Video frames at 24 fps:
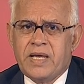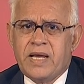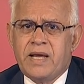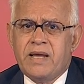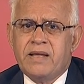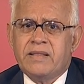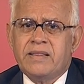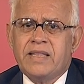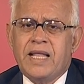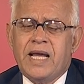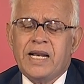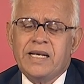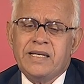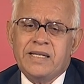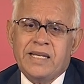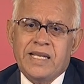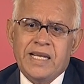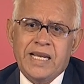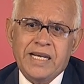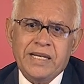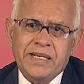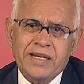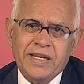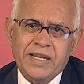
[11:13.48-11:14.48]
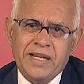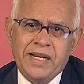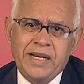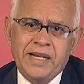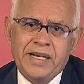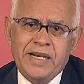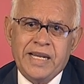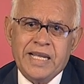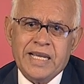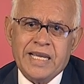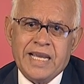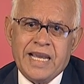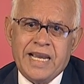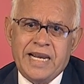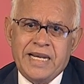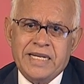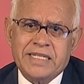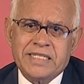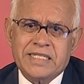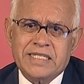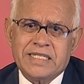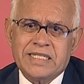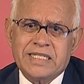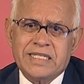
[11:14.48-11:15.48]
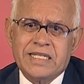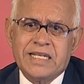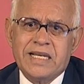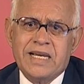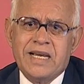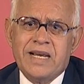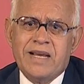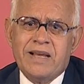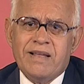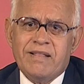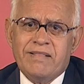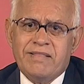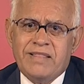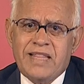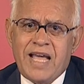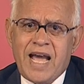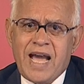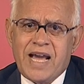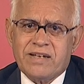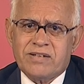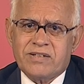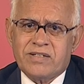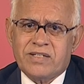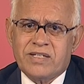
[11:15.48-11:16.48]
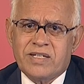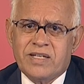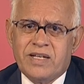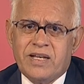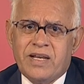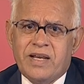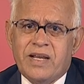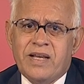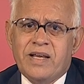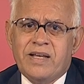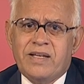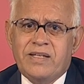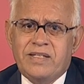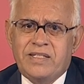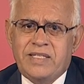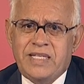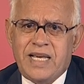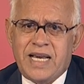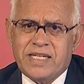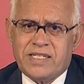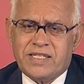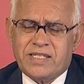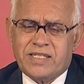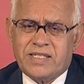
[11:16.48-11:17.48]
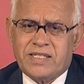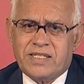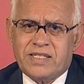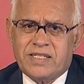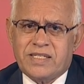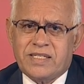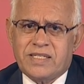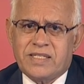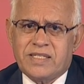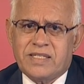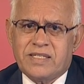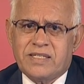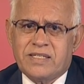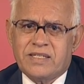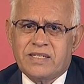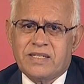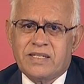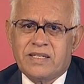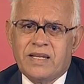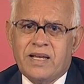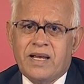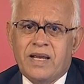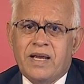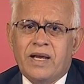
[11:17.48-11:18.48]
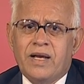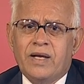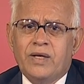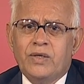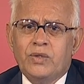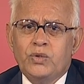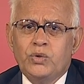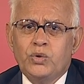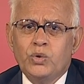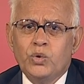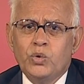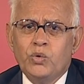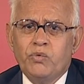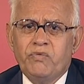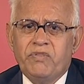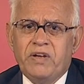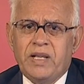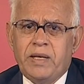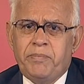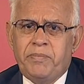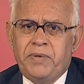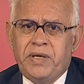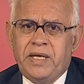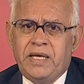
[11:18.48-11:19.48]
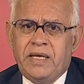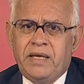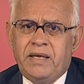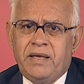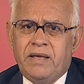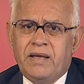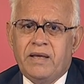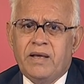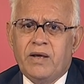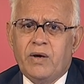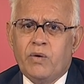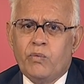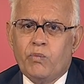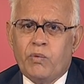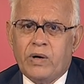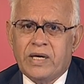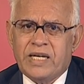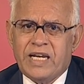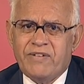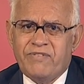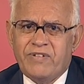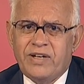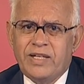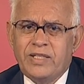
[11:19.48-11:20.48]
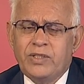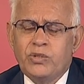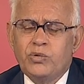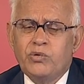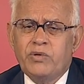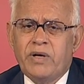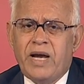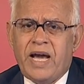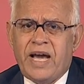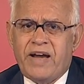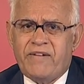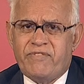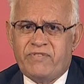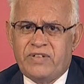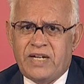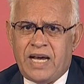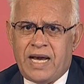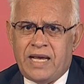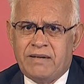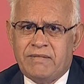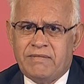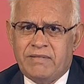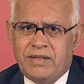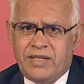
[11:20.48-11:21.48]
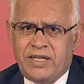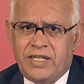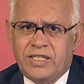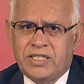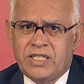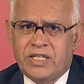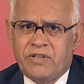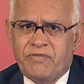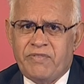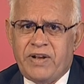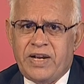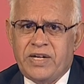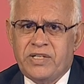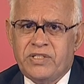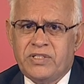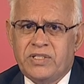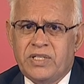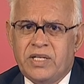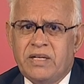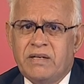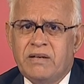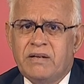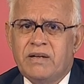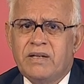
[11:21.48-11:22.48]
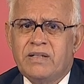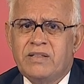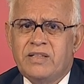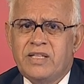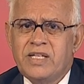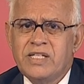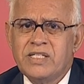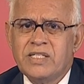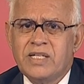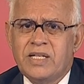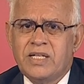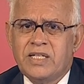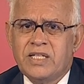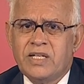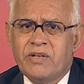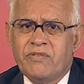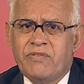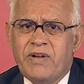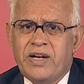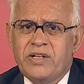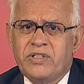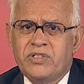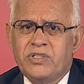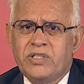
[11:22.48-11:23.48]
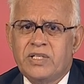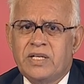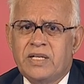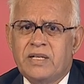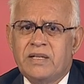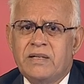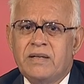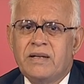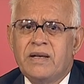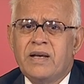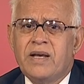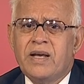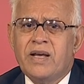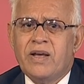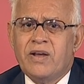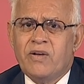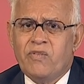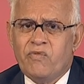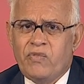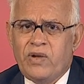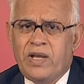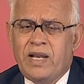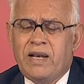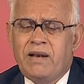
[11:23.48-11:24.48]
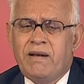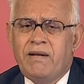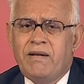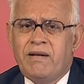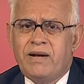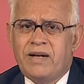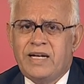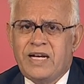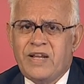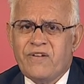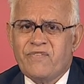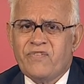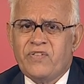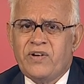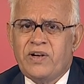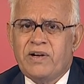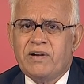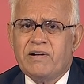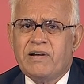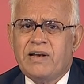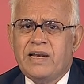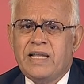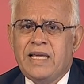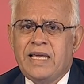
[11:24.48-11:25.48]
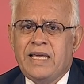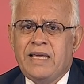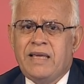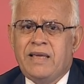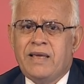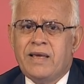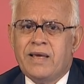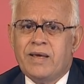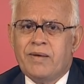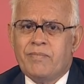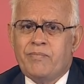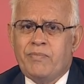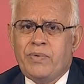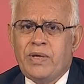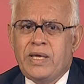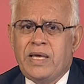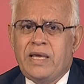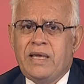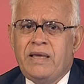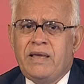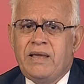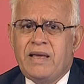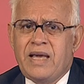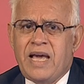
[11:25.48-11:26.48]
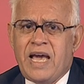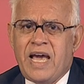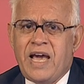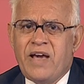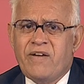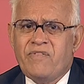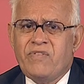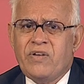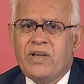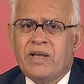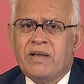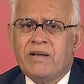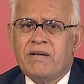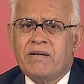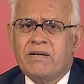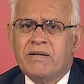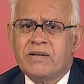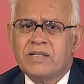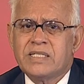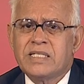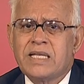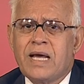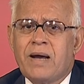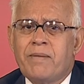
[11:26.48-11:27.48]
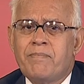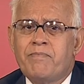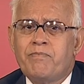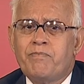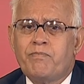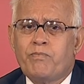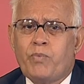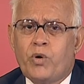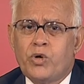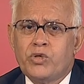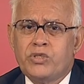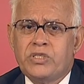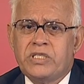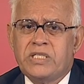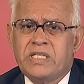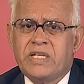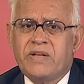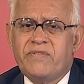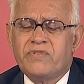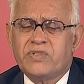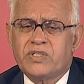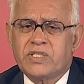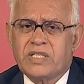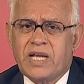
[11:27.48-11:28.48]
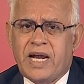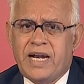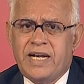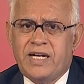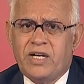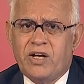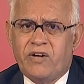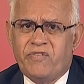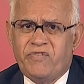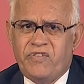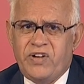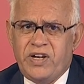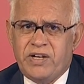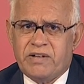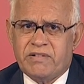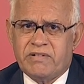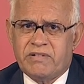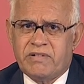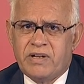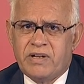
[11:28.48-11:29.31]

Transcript: then it indicates that yes, you will be whatever you have done intervention, this intervention will definitely be having some positive side of it.